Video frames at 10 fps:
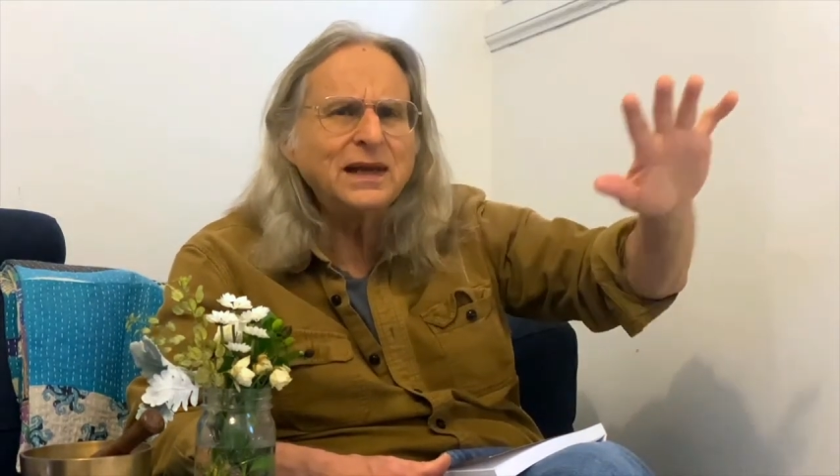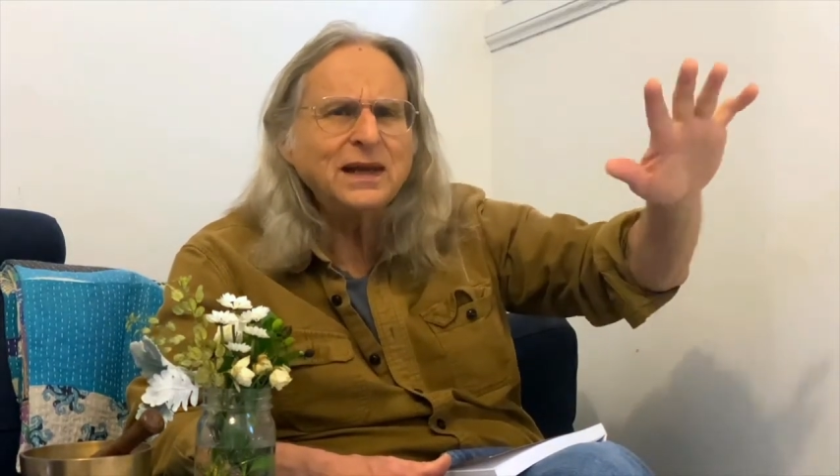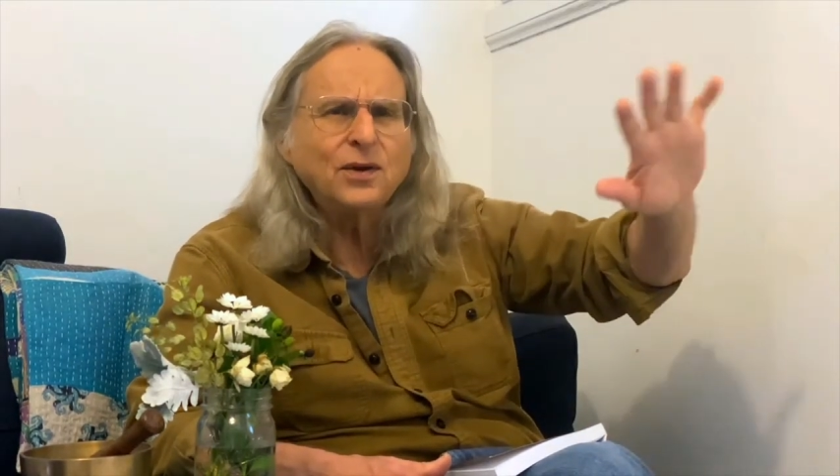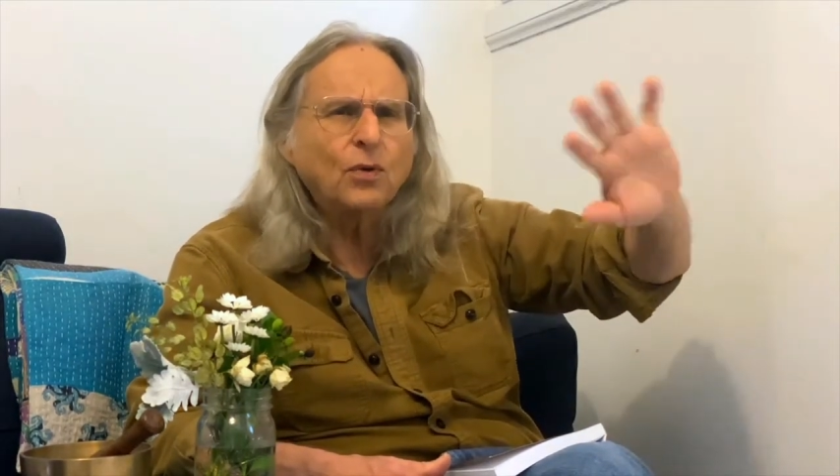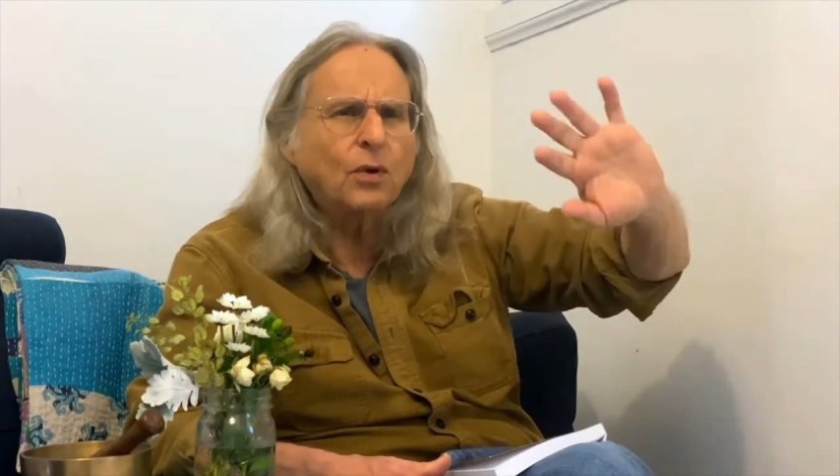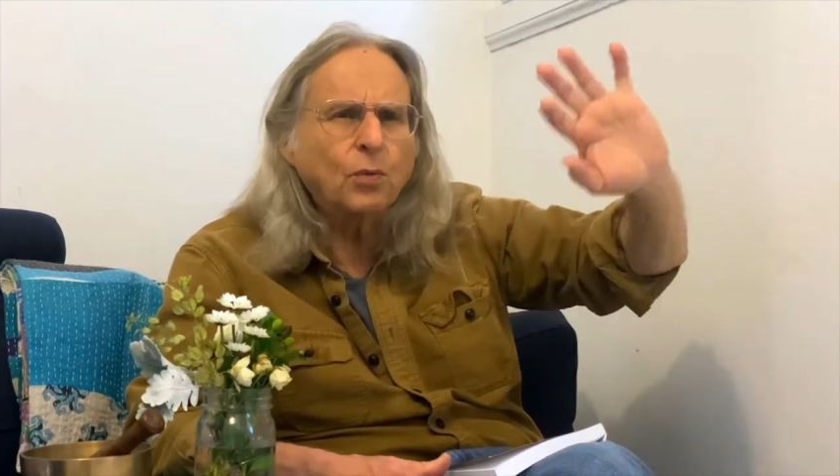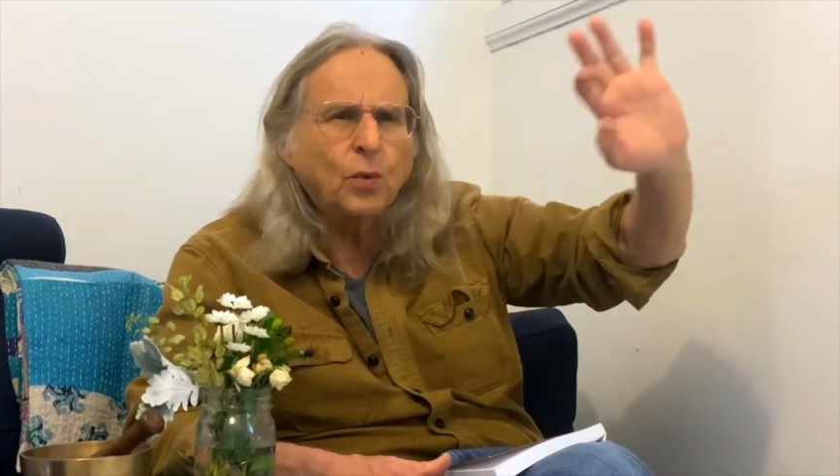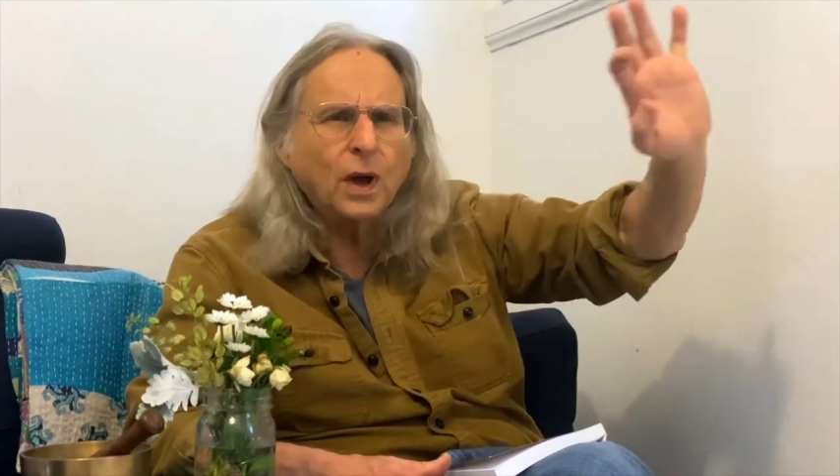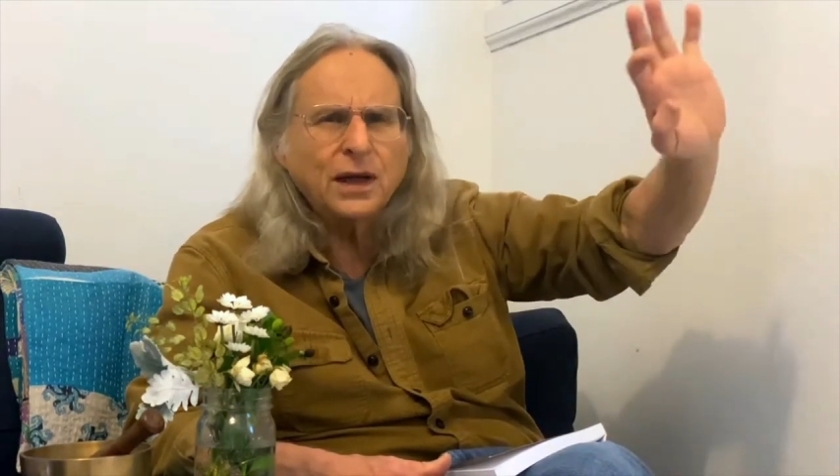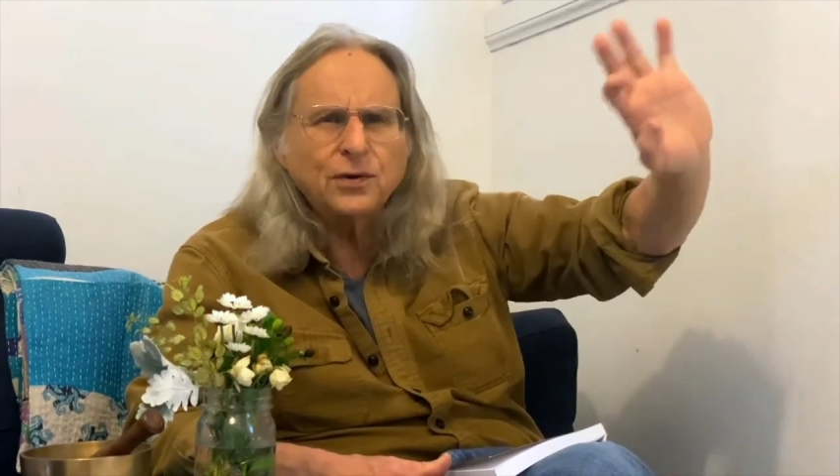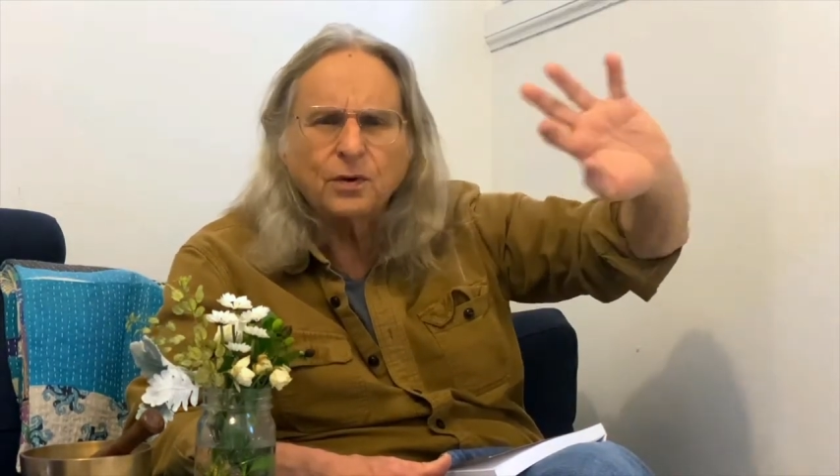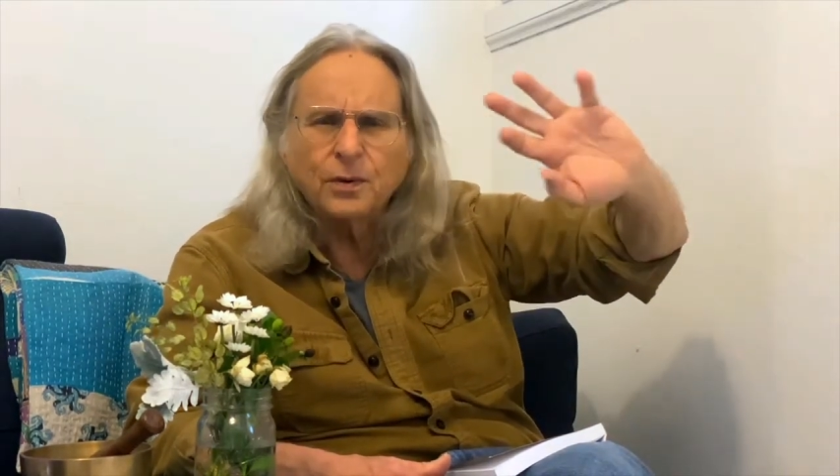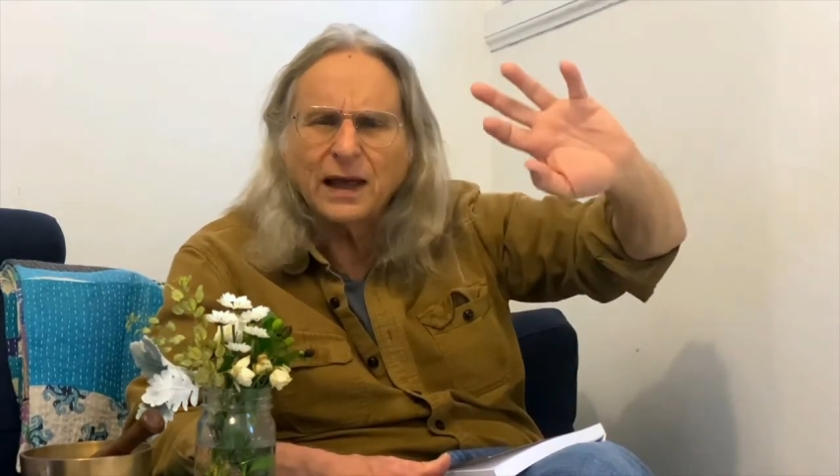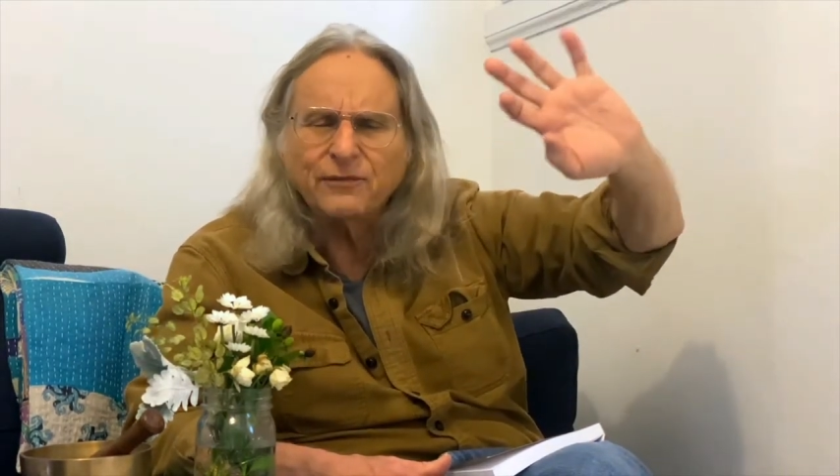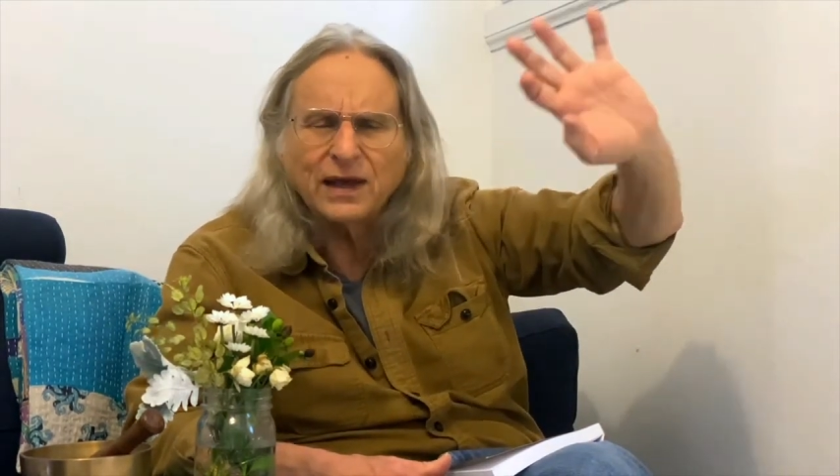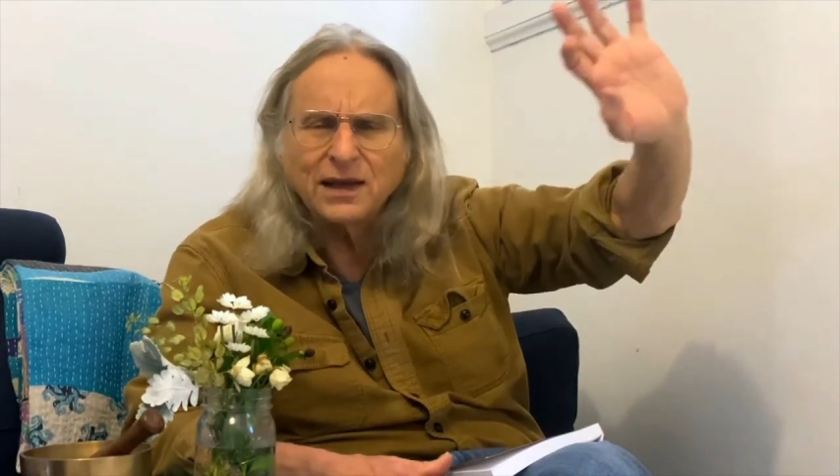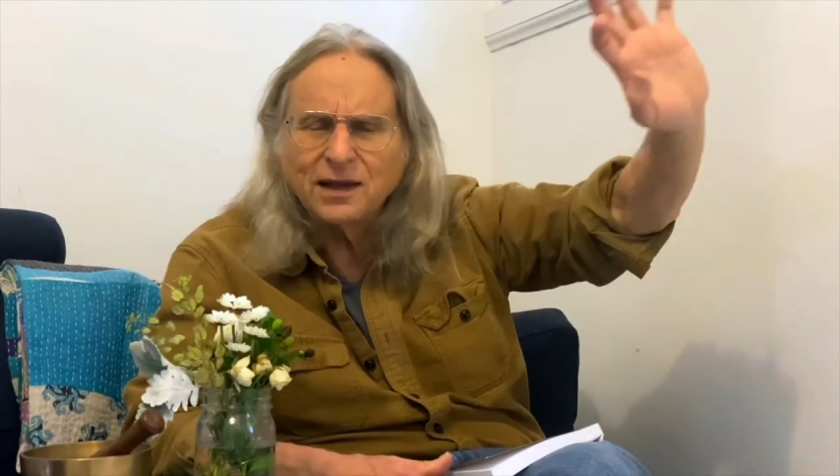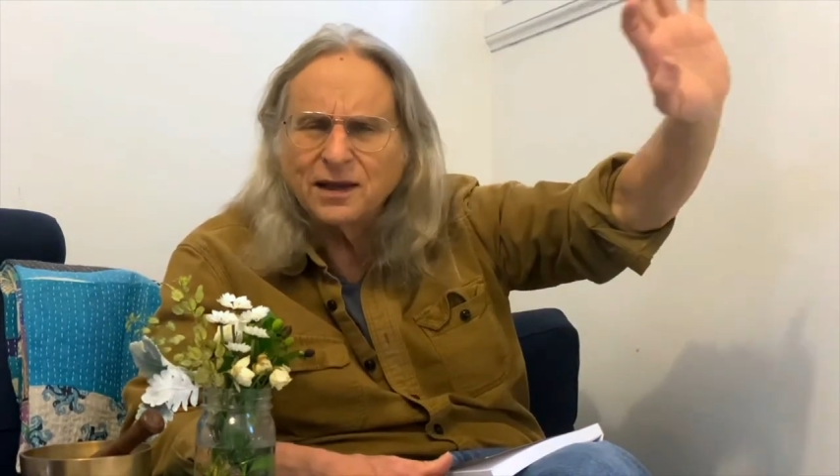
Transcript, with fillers: need or want or have